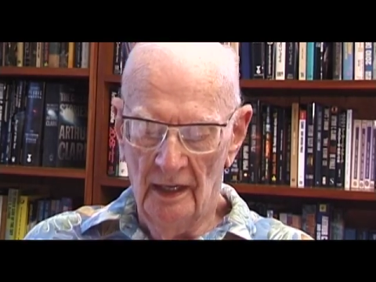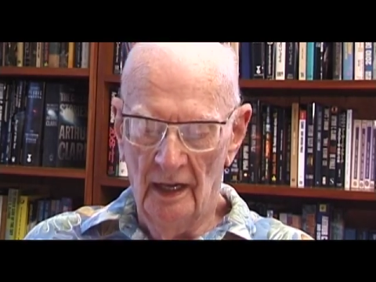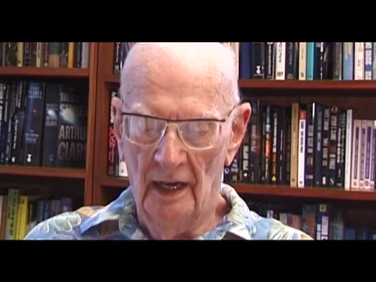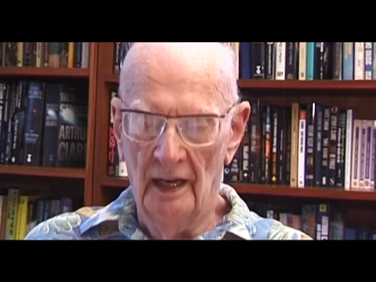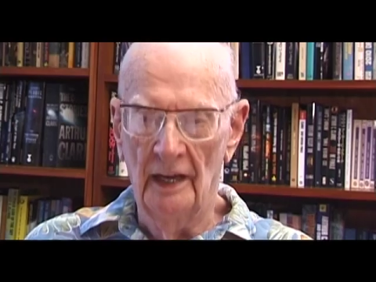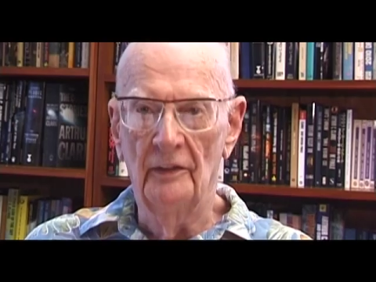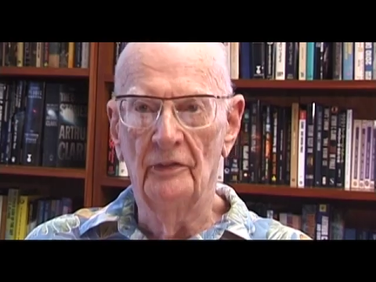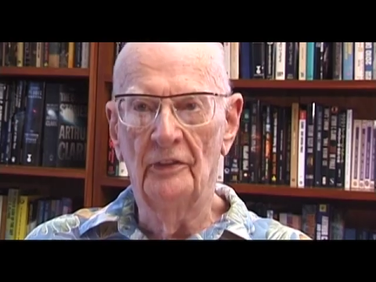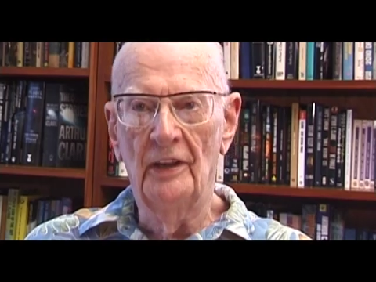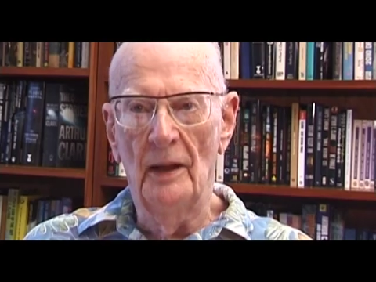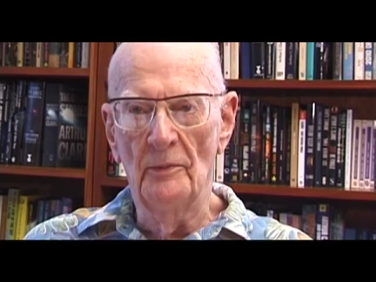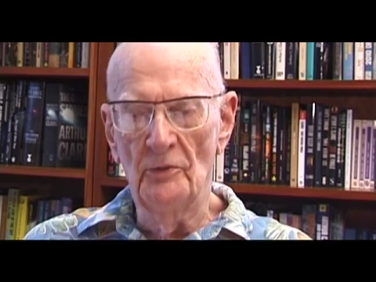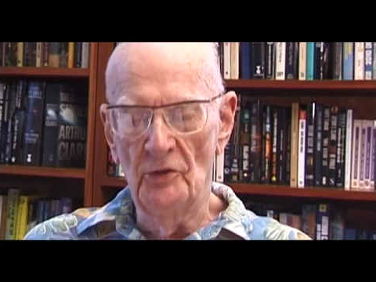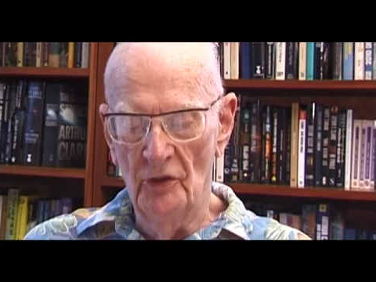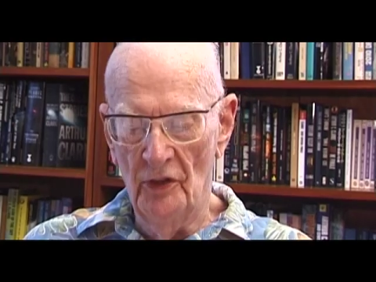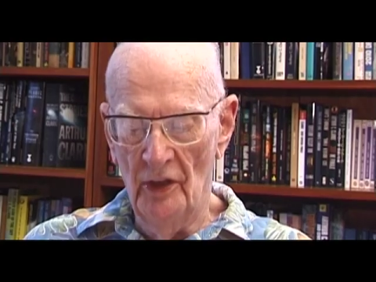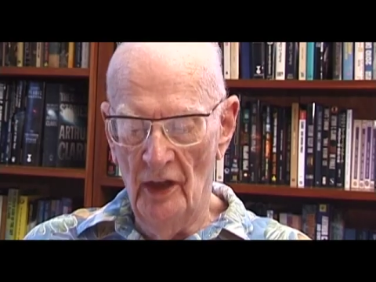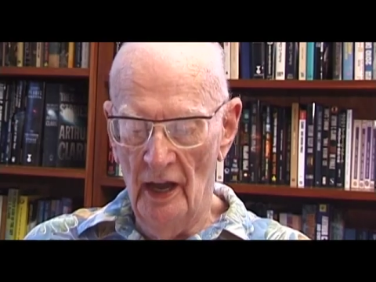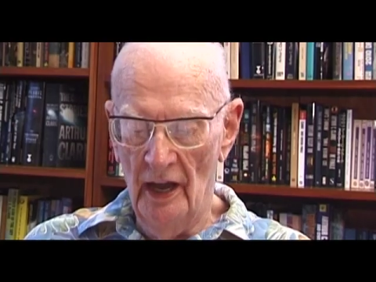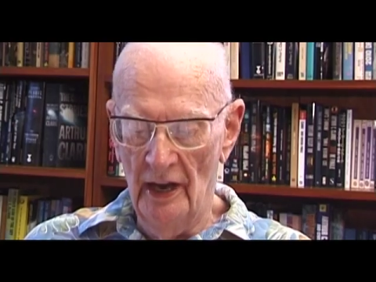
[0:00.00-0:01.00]
I have
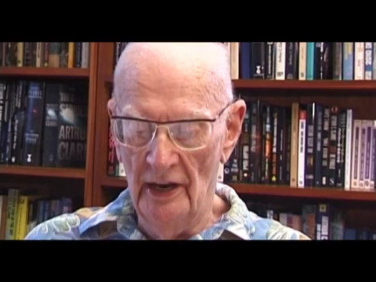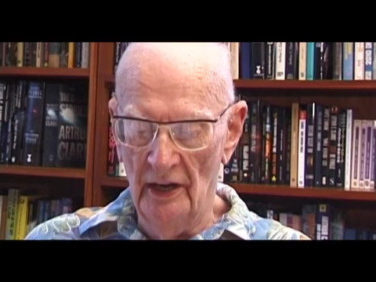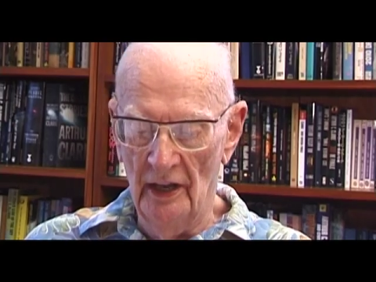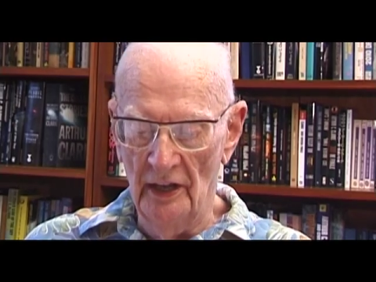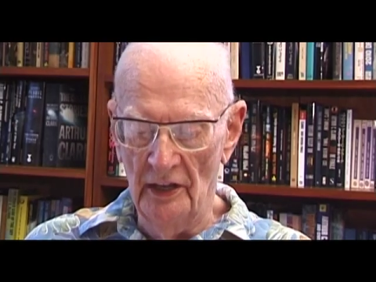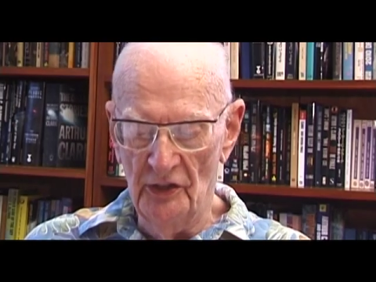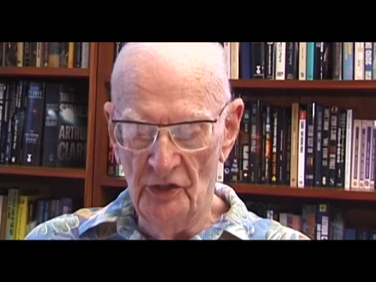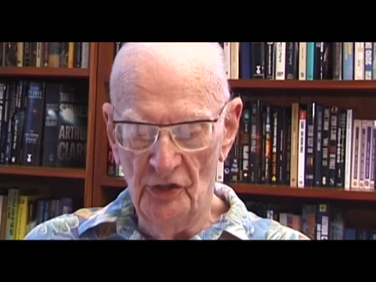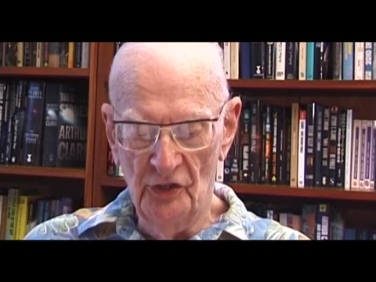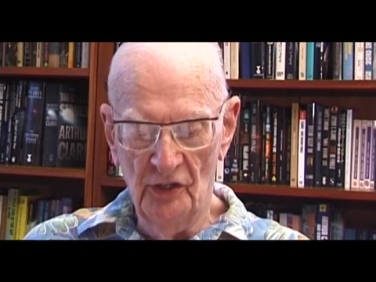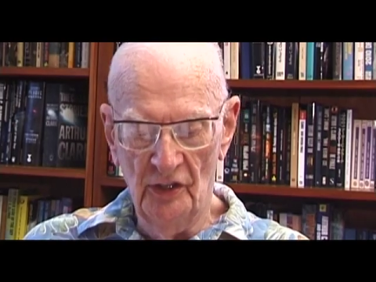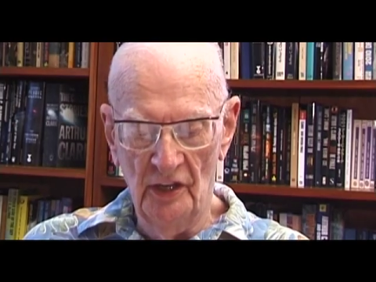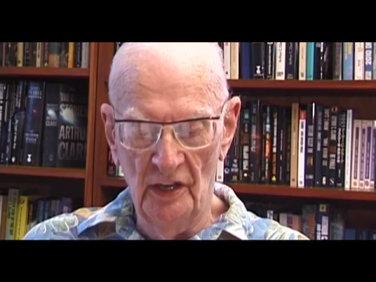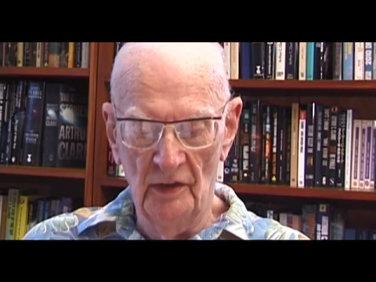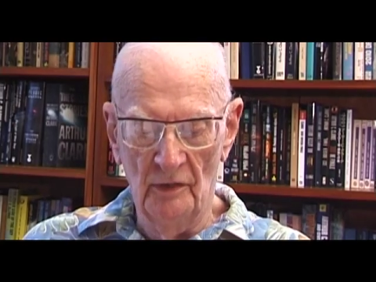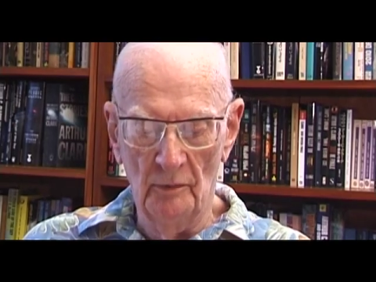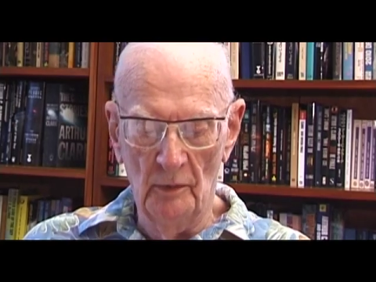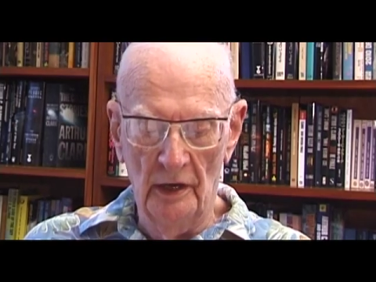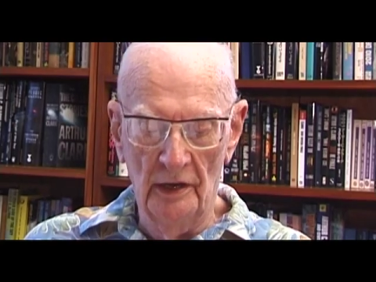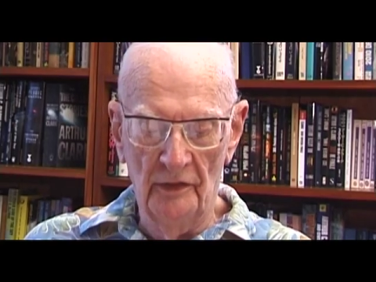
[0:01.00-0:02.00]
captured the highlights
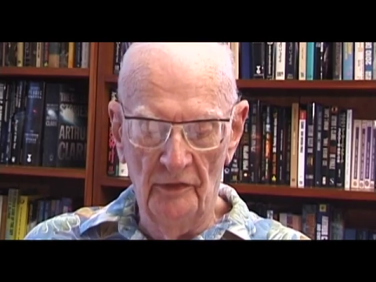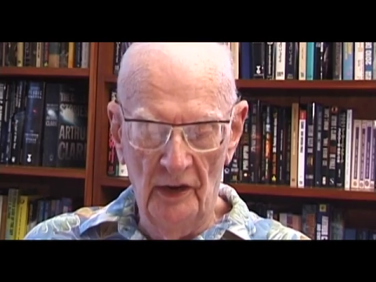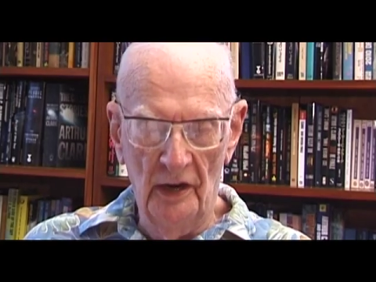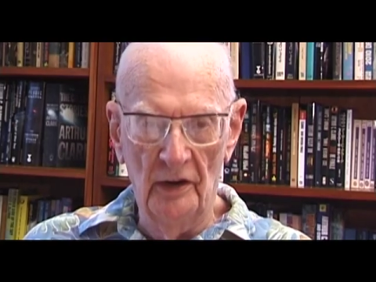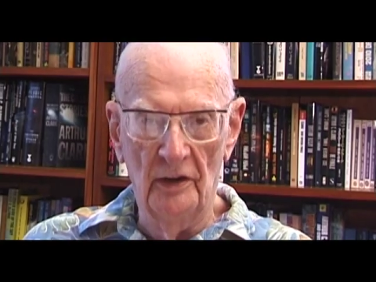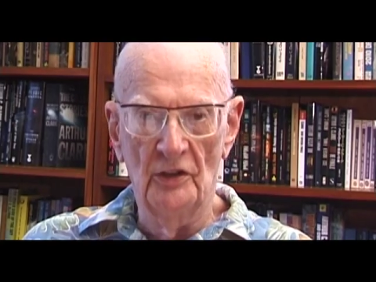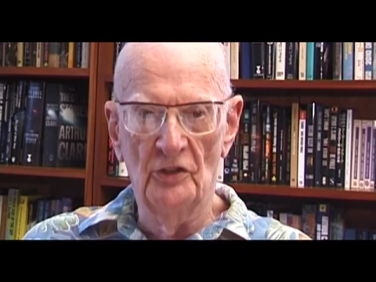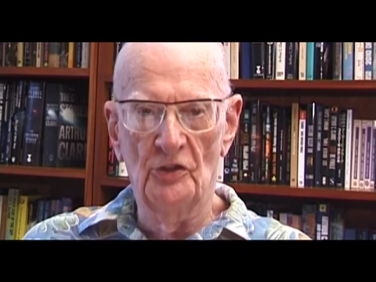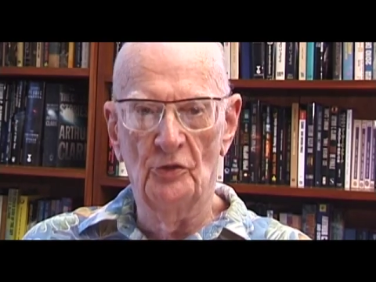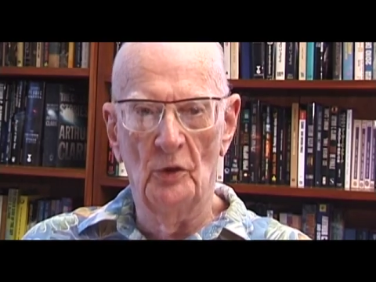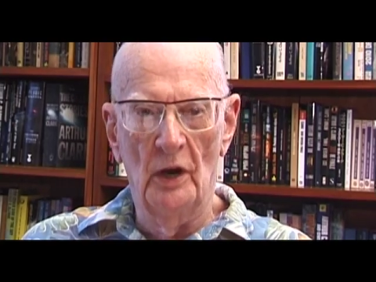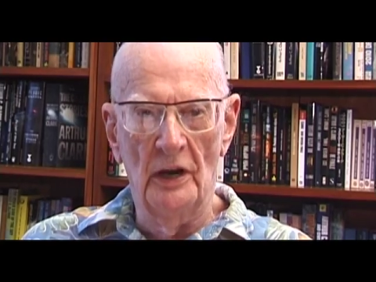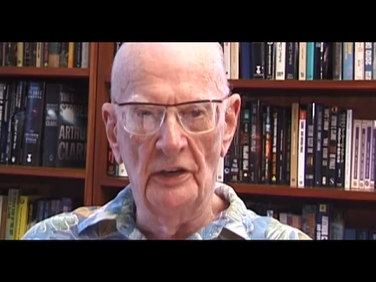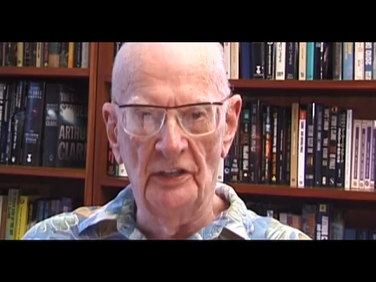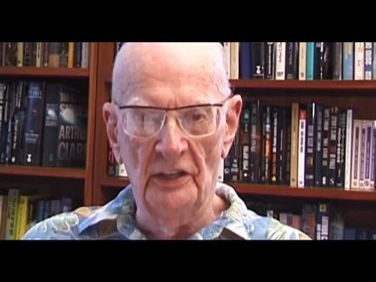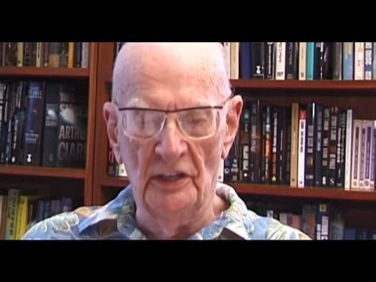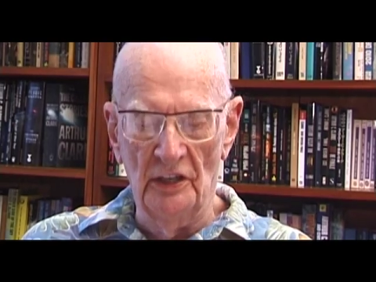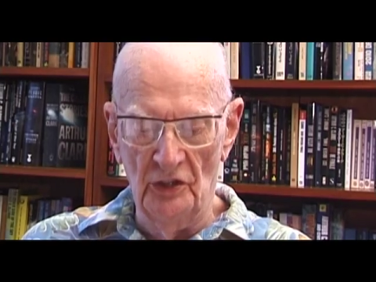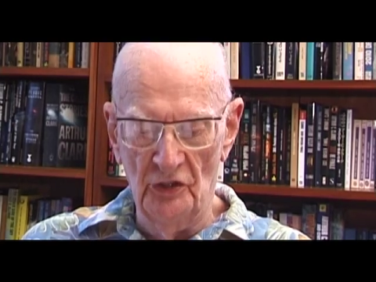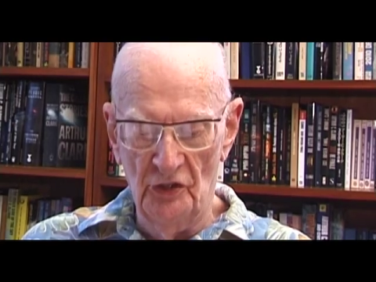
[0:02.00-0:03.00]
in my various
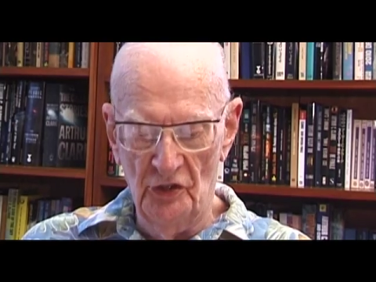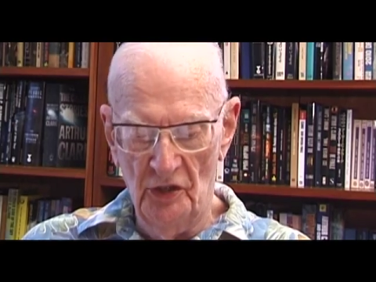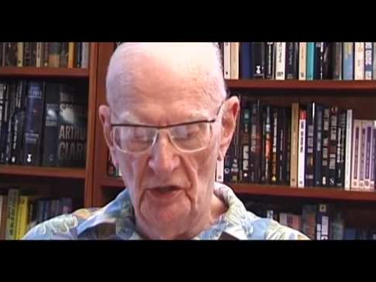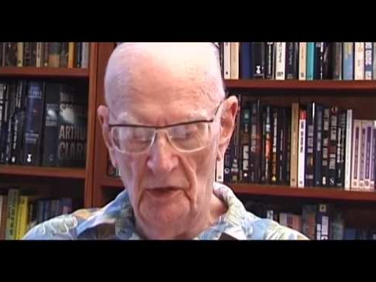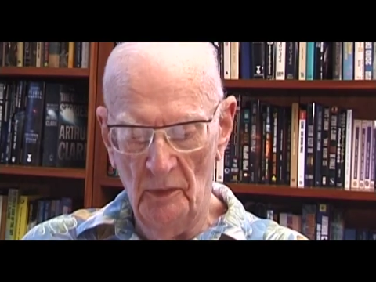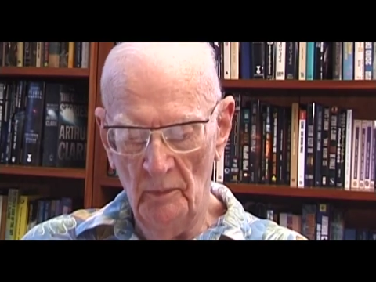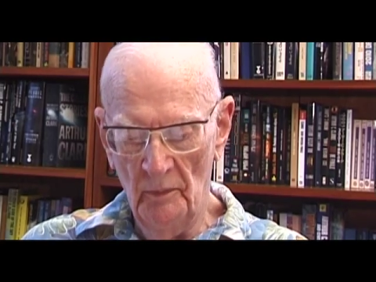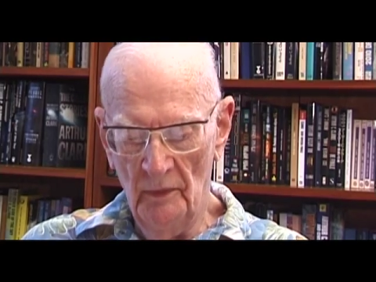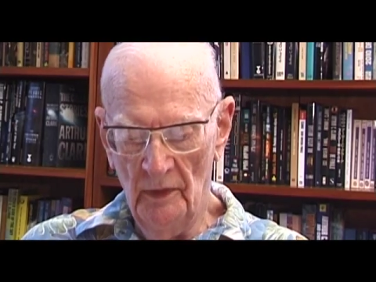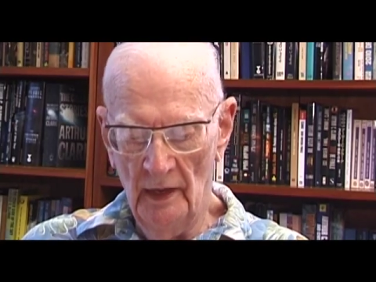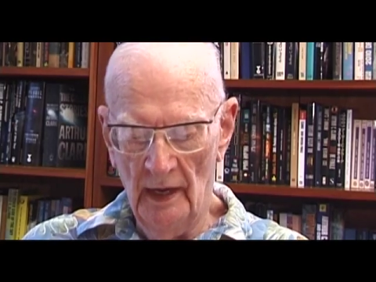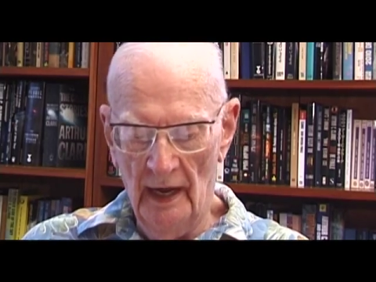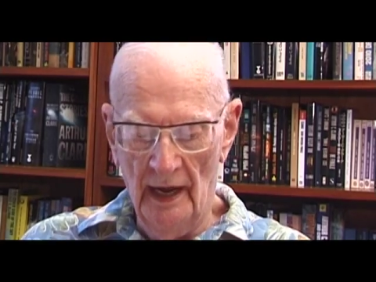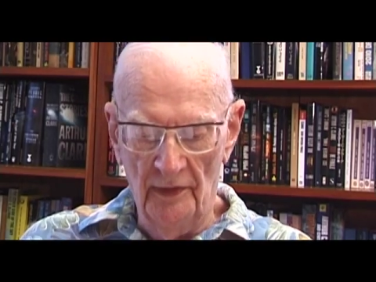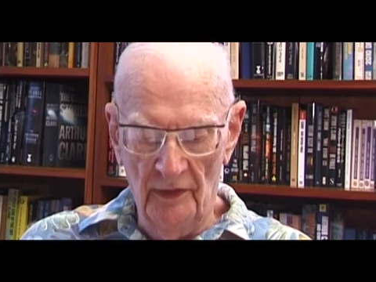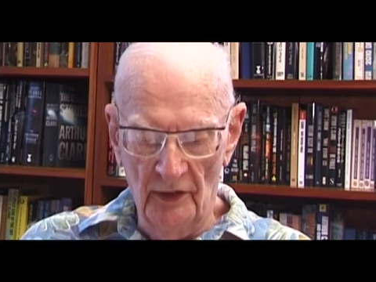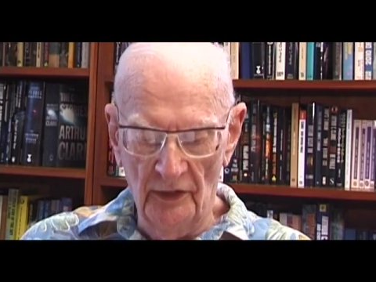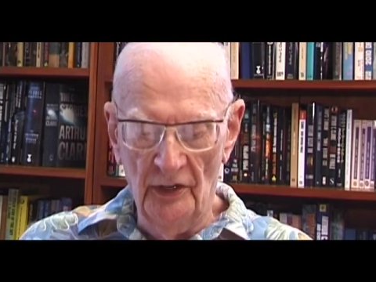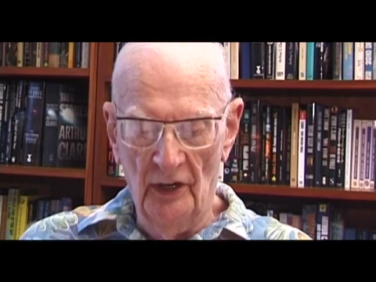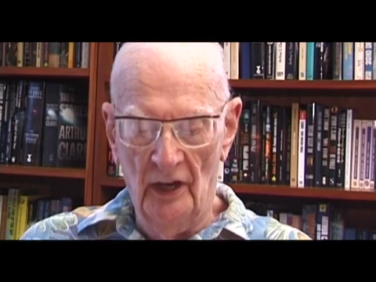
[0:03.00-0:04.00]
writings
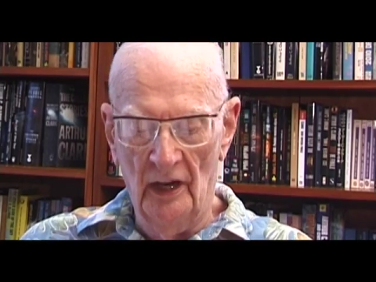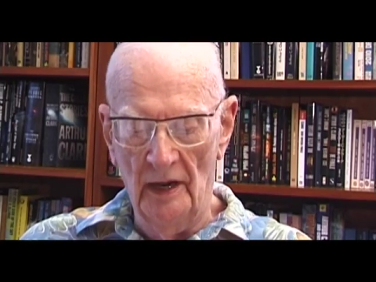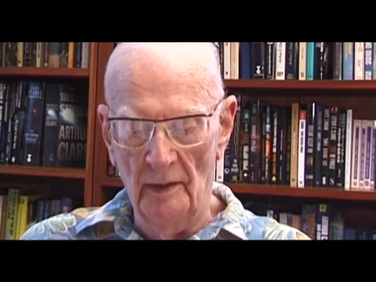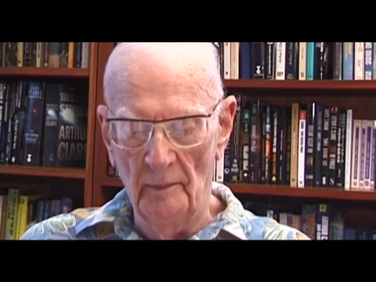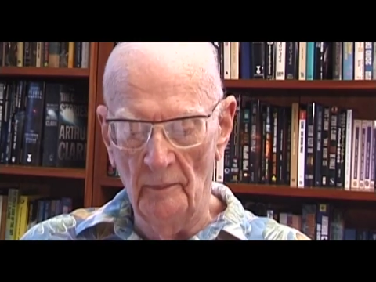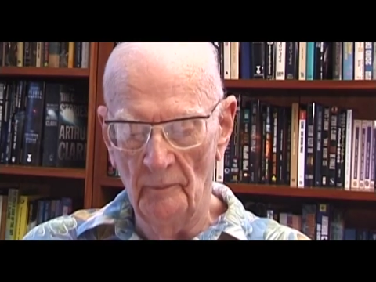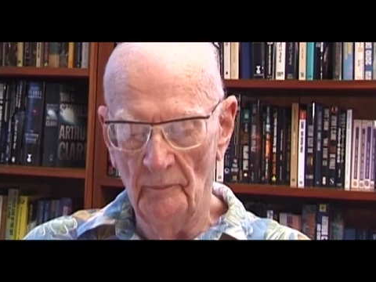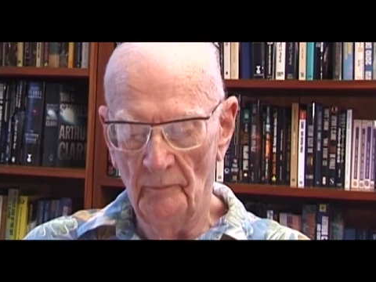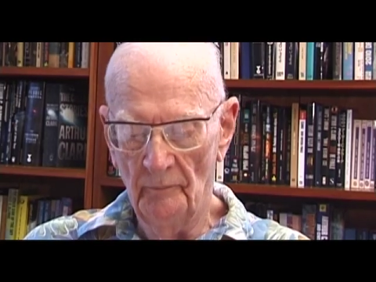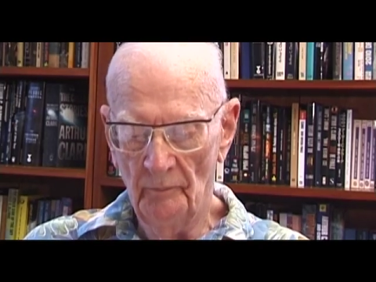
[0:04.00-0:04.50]
at the time.